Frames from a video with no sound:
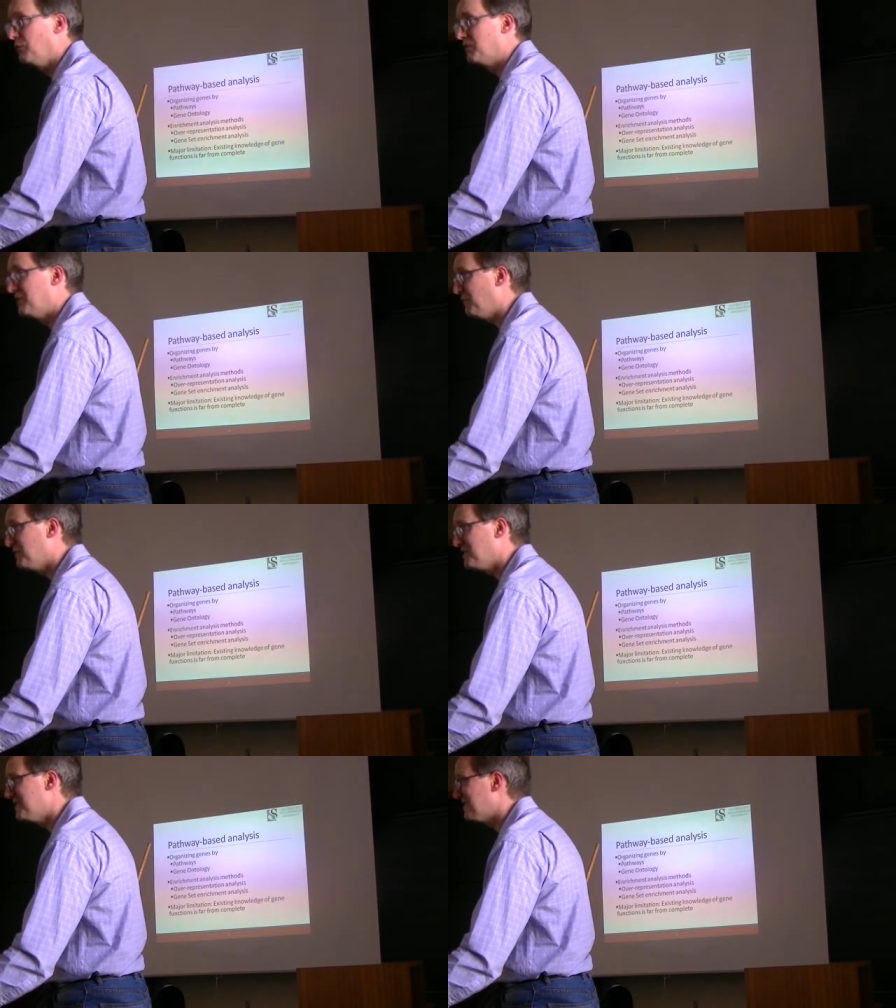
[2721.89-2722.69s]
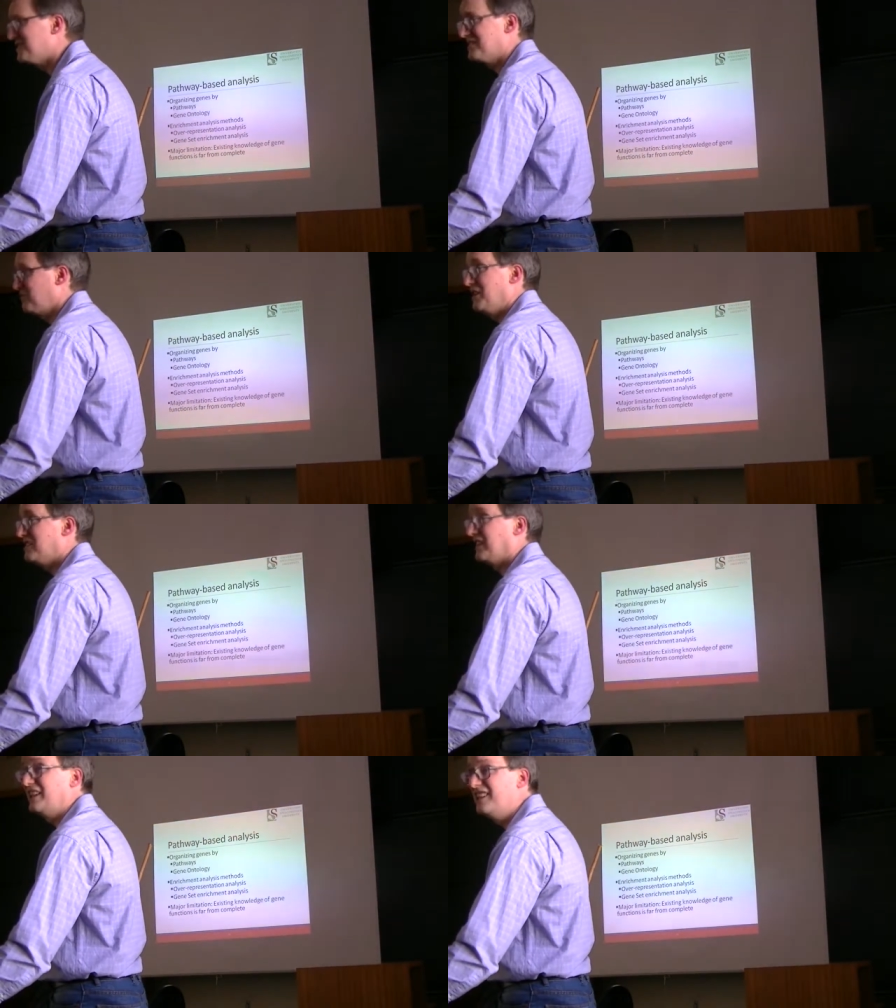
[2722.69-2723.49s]
with differences is
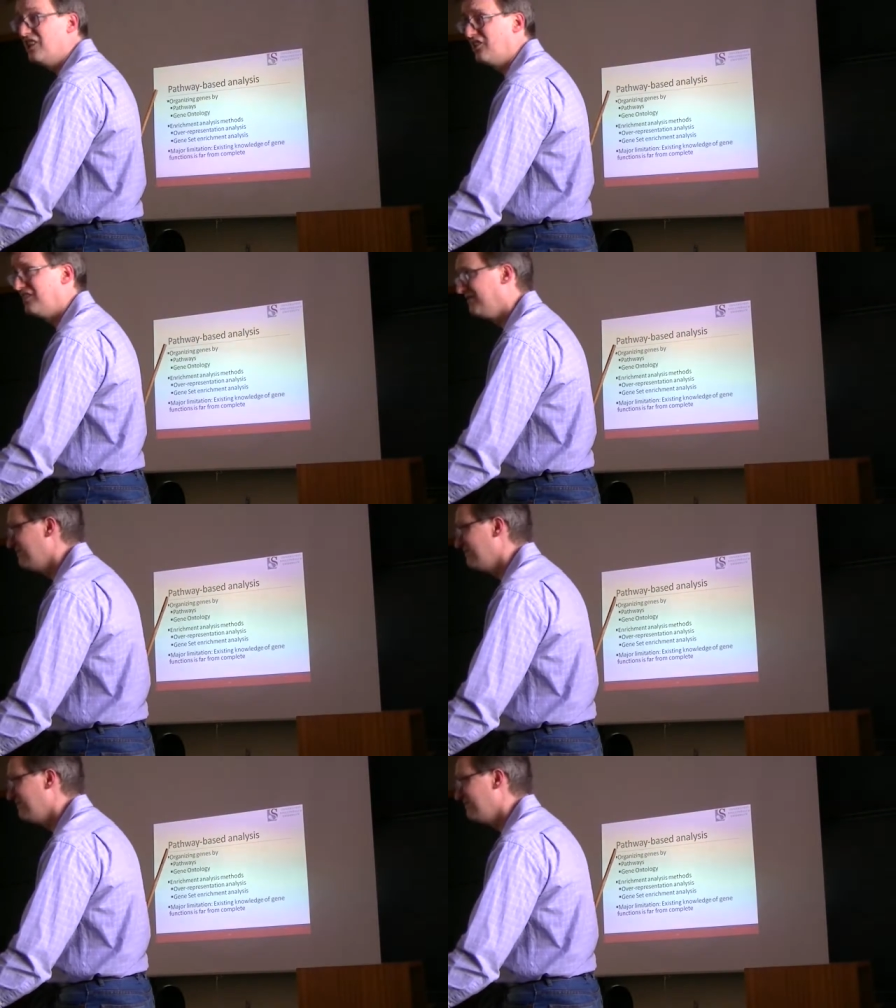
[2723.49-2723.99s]
basically nil.